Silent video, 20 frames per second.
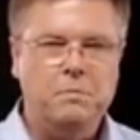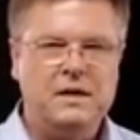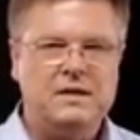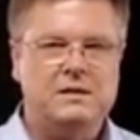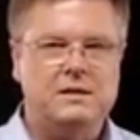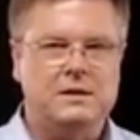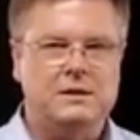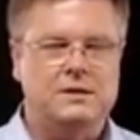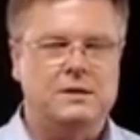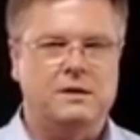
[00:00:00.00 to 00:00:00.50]

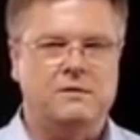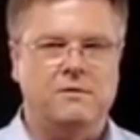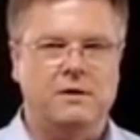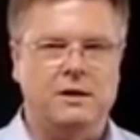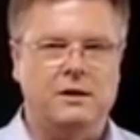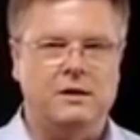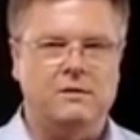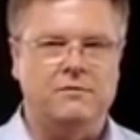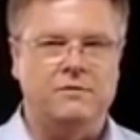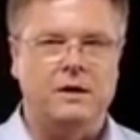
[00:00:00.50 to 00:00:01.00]

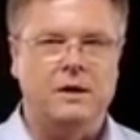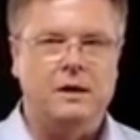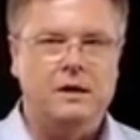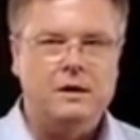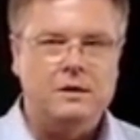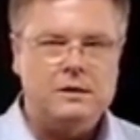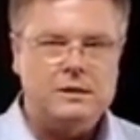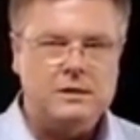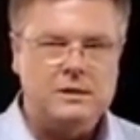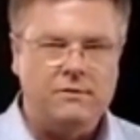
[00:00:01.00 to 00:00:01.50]
Always.
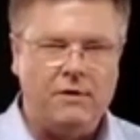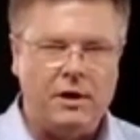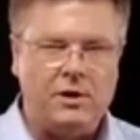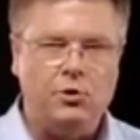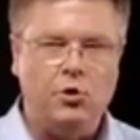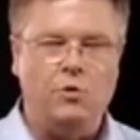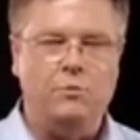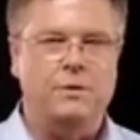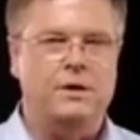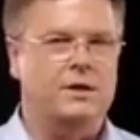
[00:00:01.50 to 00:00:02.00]
Double
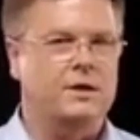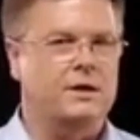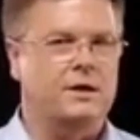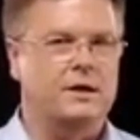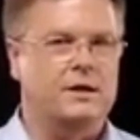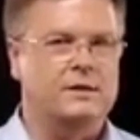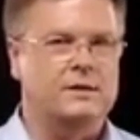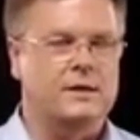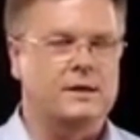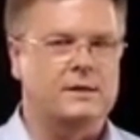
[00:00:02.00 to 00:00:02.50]

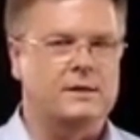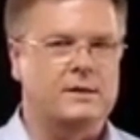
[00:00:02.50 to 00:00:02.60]
mineralization.